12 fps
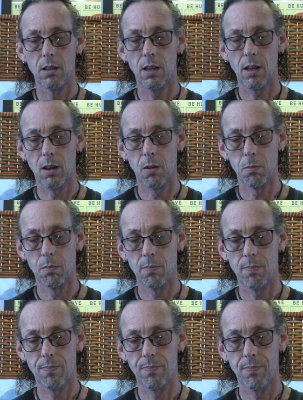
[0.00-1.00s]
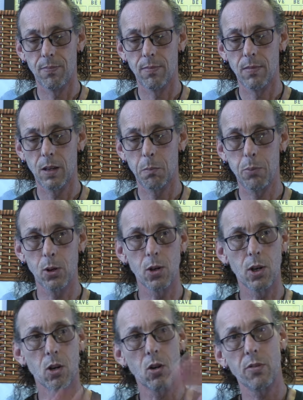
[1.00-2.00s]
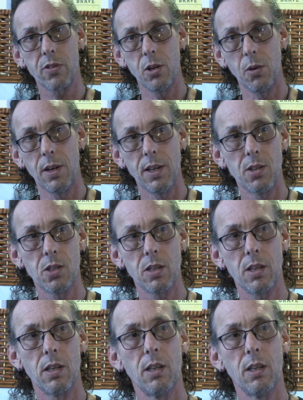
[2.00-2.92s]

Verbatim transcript: um, putting a curve to it is it,